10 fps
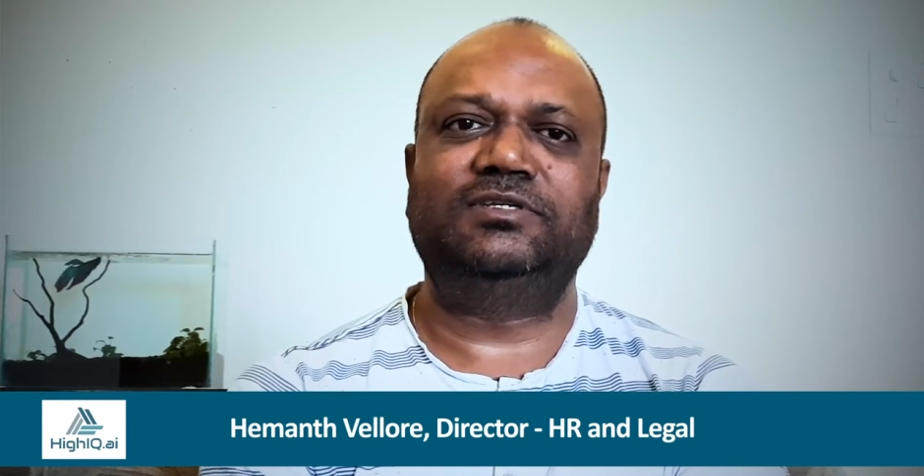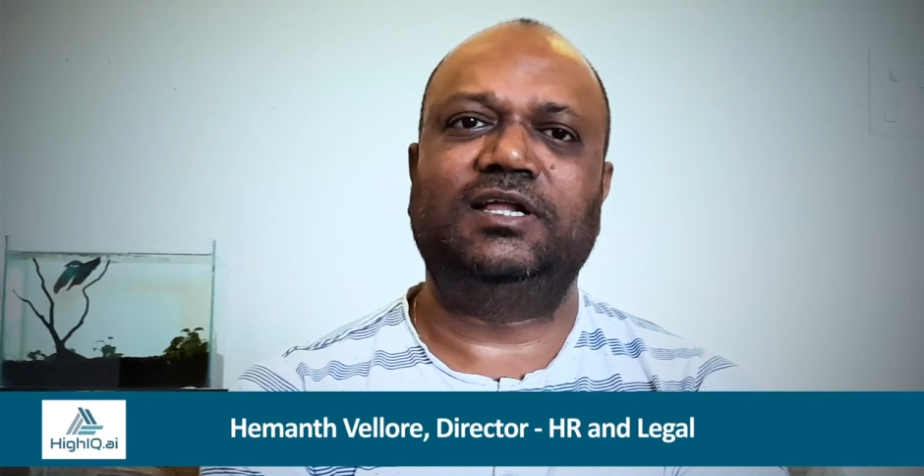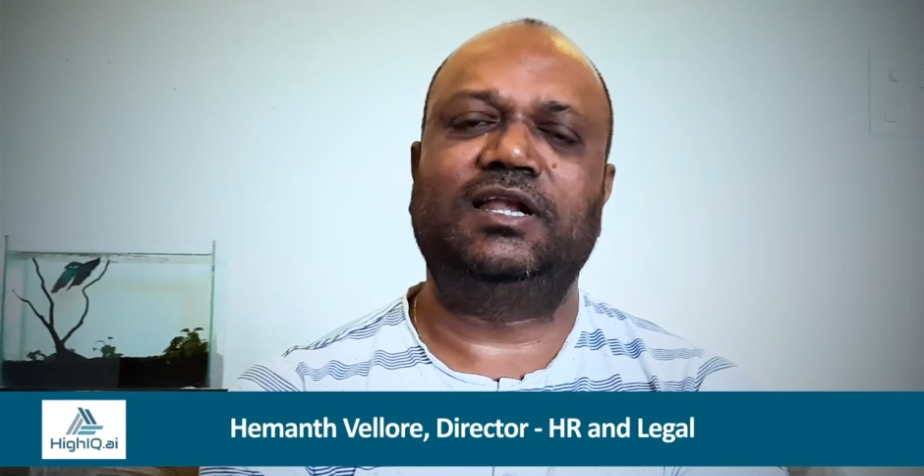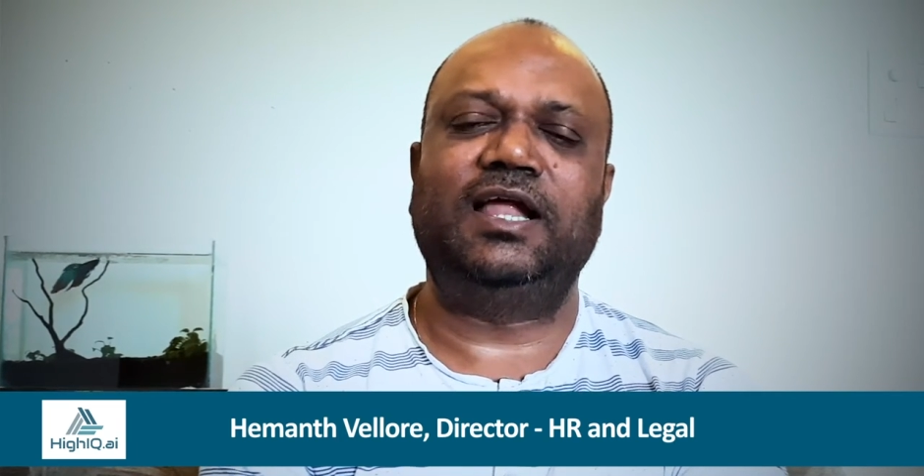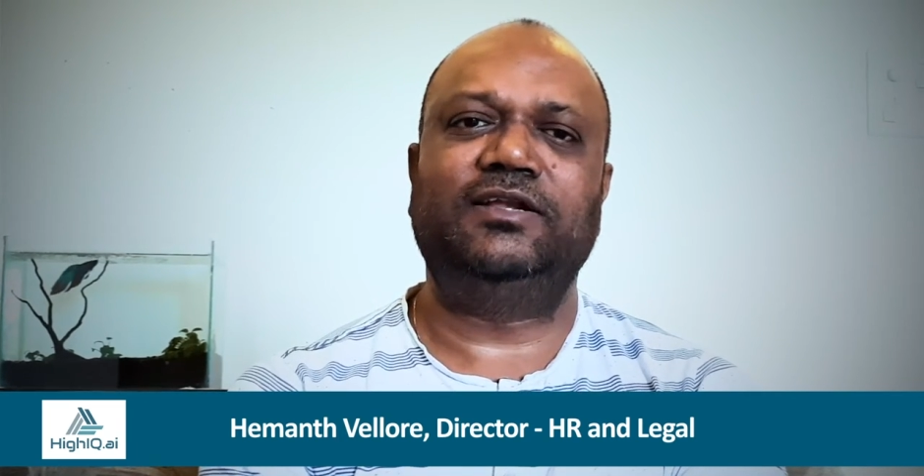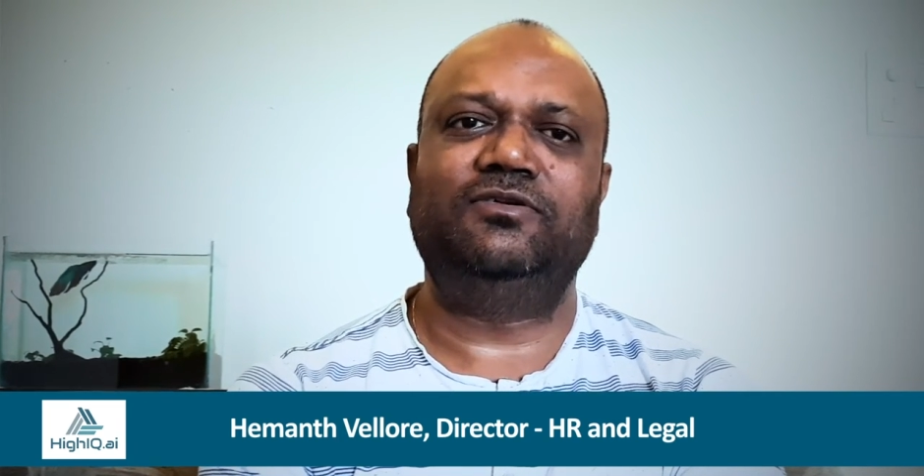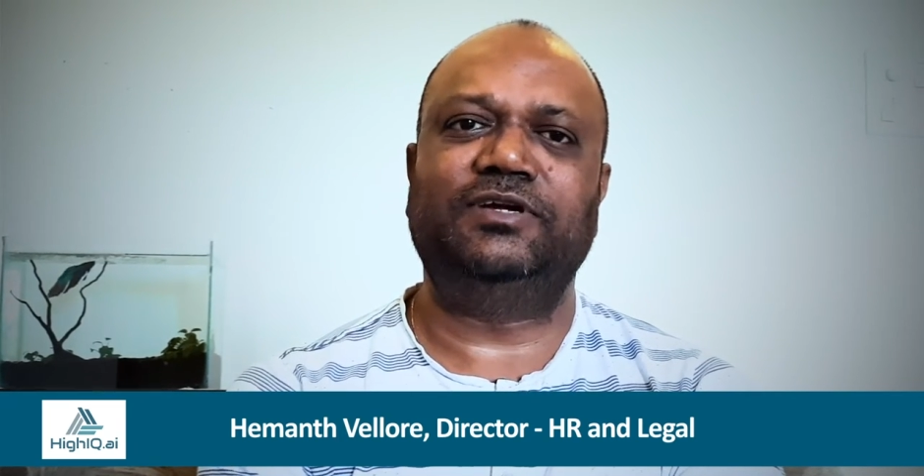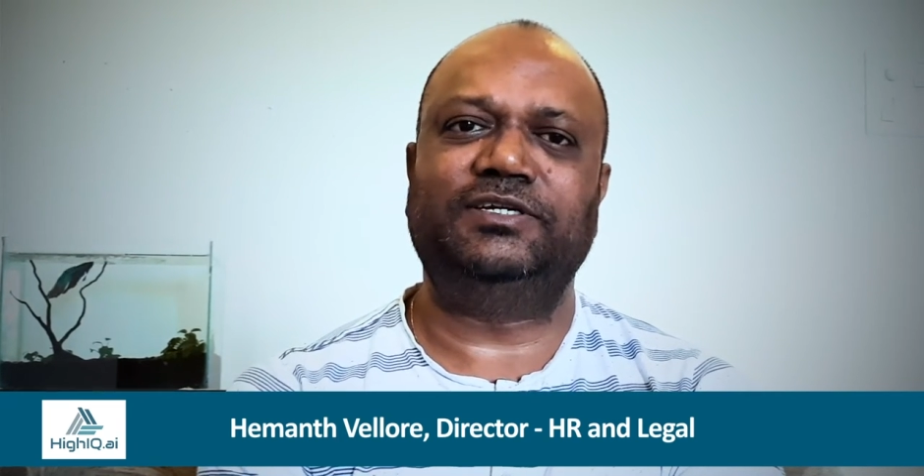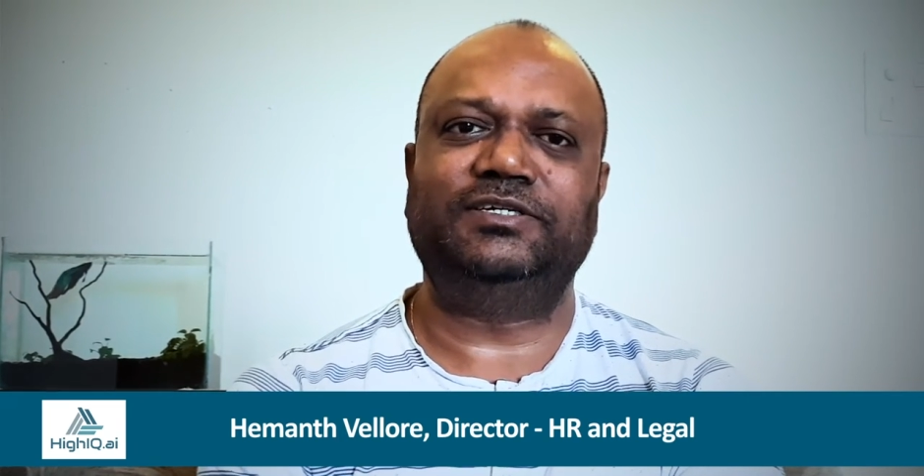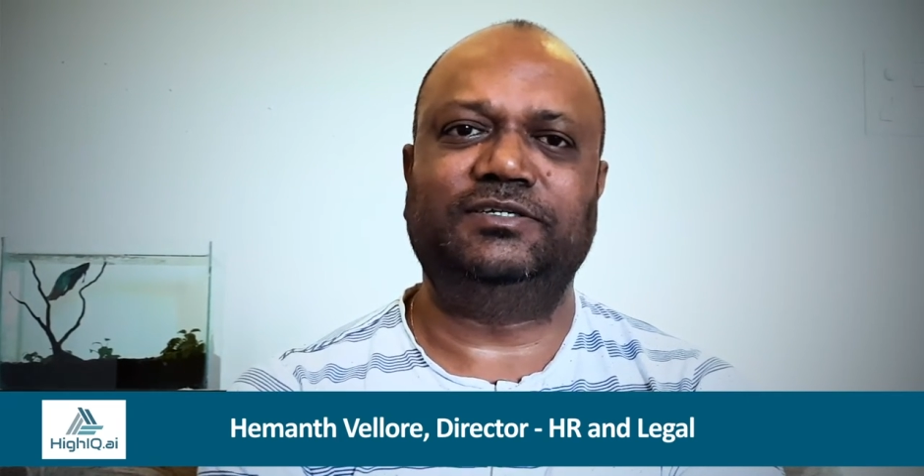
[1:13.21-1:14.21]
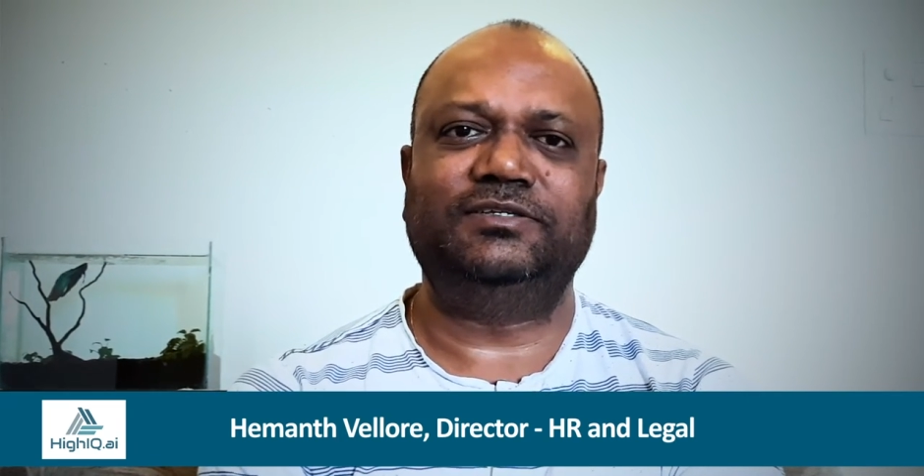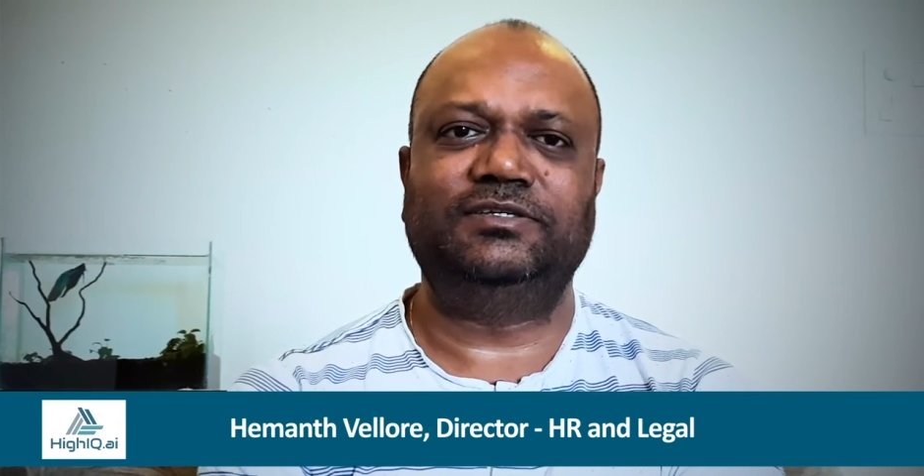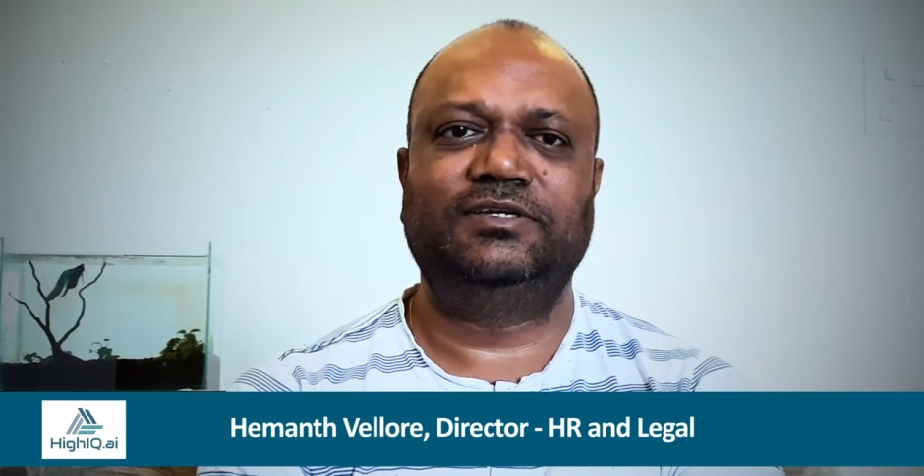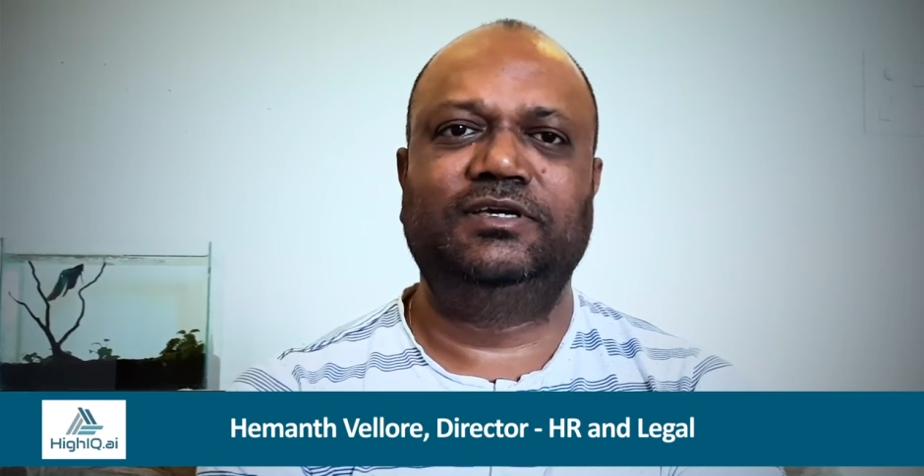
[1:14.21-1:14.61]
and client locations.